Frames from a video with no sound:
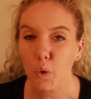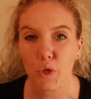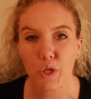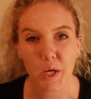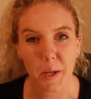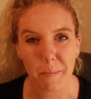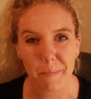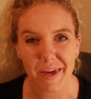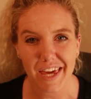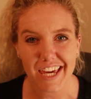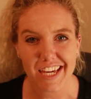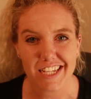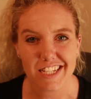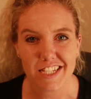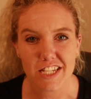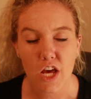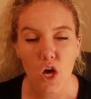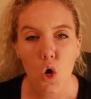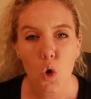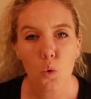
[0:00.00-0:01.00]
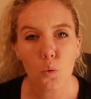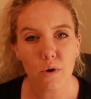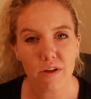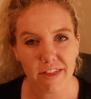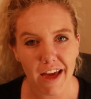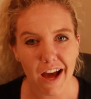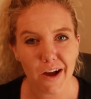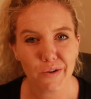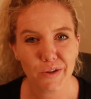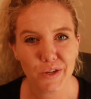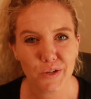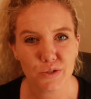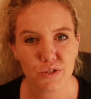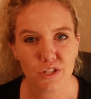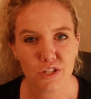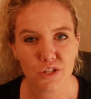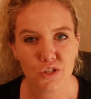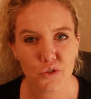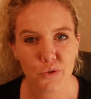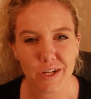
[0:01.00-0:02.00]
or command without
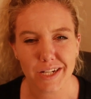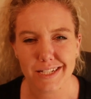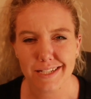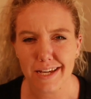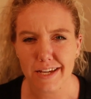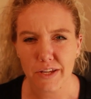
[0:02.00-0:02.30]
using treats.